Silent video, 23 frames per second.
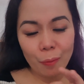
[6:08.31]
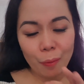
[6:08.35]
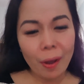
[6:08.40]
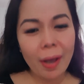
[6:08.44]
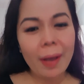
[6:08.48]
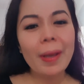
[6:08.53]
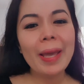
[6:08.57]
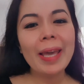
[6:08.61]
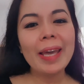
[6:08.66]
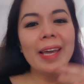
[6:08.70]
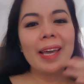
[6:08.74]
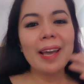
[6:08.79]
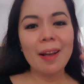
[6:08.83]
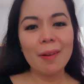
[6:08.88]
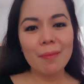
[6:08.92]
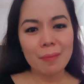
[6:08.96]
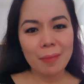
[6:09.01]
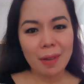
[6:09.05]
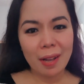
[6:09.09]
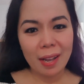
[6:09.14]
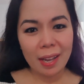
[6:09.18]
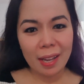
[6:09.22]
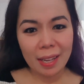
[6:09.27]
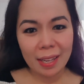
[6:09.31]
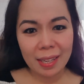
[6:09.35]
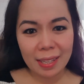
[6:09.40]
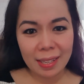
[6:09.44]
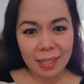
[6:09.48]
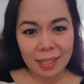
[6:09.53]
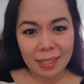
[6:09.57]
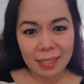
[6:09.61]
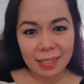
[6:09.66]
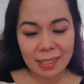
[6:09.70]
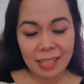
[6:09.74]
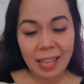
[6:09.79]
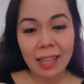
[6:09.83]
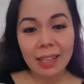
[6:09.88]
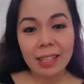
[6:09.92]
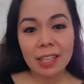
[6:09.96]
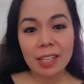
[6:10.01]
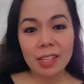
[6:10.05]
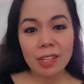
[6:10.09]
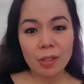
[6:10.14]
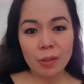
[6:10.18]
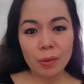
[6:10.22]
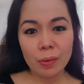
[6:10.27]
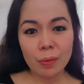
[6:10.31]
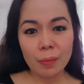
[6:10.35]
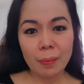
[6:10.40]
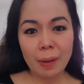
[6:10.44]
why am I telling you